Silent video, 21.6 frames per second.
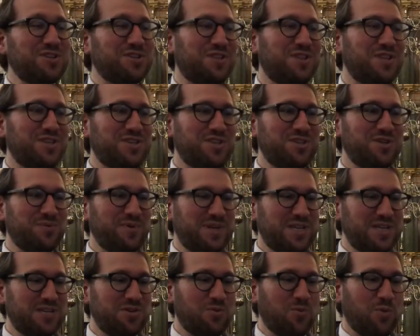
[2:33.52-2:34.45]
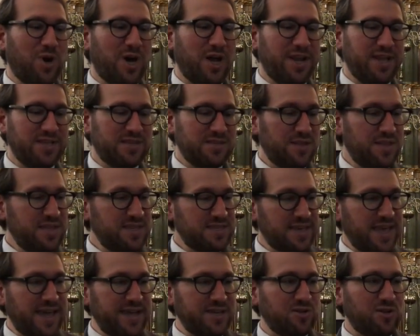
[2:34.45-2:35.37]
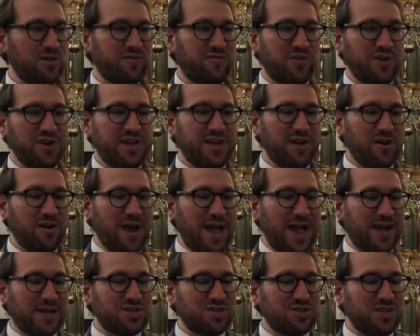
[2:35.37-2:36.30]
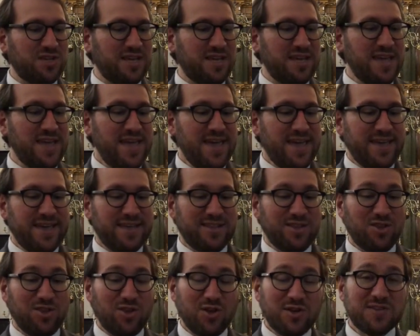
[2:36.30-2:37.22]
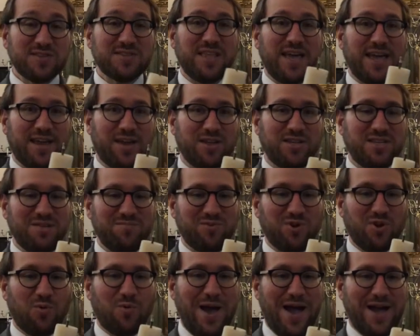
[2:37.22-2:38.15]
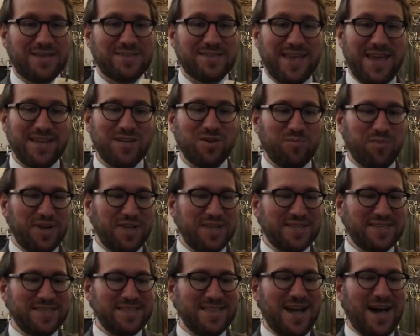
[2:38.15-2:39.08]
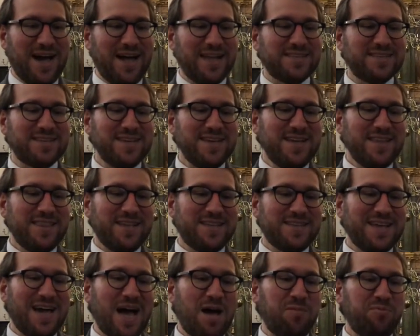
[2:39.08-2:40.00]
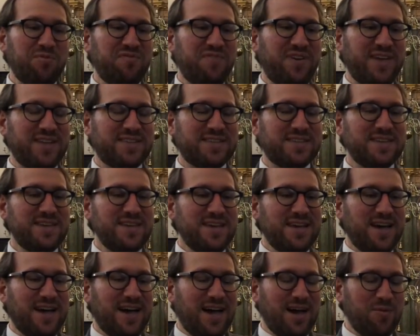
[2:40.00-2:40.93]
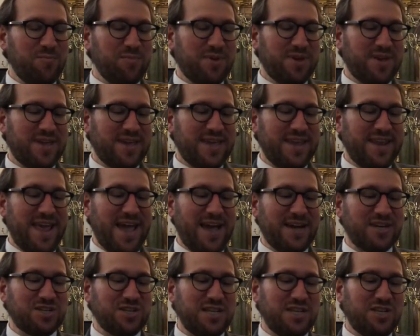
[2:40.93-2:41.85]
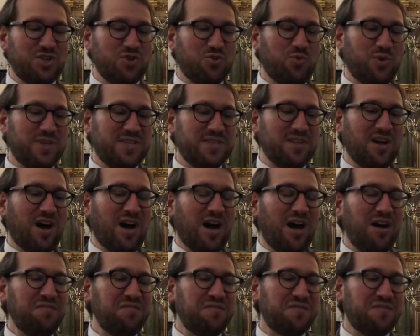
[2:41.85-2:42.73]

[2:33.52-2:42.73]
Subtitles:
the two into one. And so this candle over here actually looks like a typical wax candle, but it's not. The top of it can actually twist off,